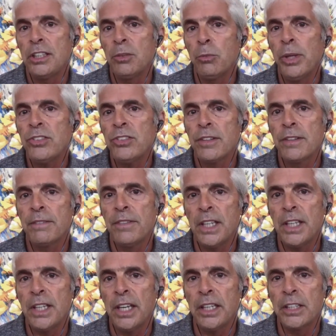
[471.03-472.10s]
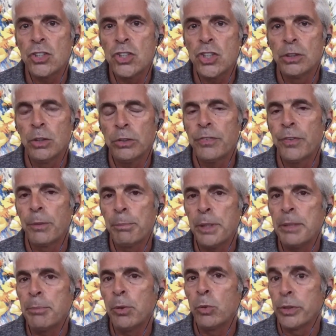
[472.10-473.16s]
went to the V A and she looked for
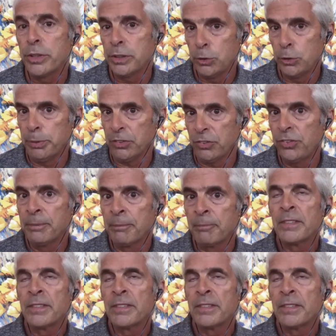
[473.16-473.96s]
people with lupus.